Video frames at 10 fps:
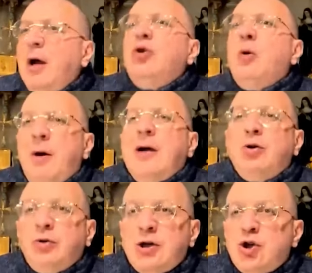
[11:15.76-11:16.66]
As they
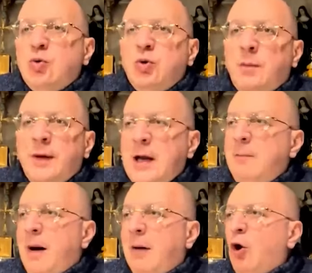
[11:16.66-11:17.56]
say, Roma
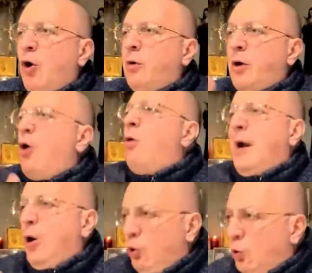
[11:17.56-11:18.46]
locuta causa
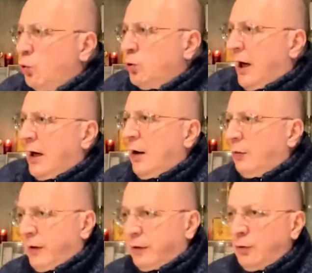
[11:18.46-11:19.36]
soluta. That is,
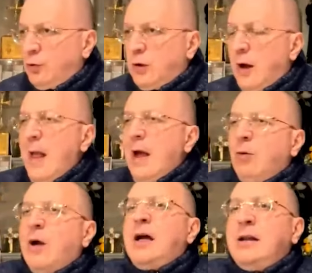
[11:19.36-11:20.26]
Rome has
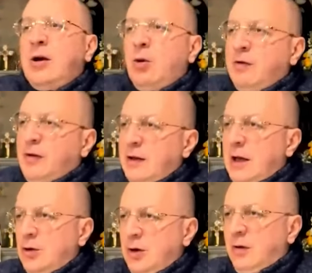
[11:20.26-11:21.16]
spoken, the case is
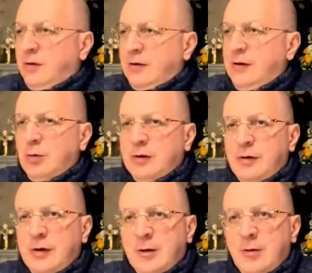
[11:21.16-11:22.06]
closed.
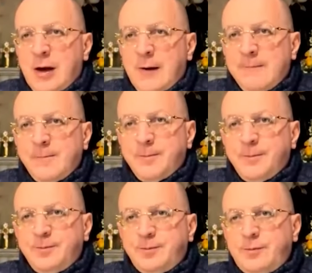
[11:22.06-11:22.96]

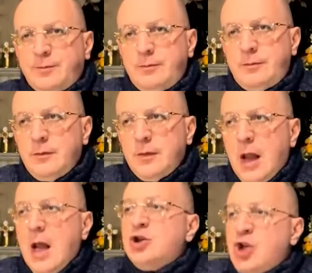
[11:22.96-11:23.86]
Contrast to what is
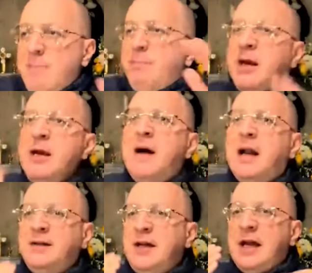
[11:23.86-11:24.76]
happening in this
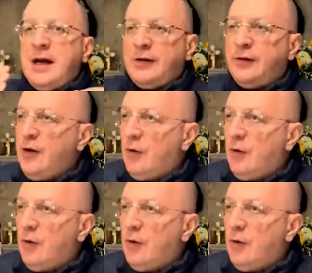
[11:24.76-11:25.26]
situation now.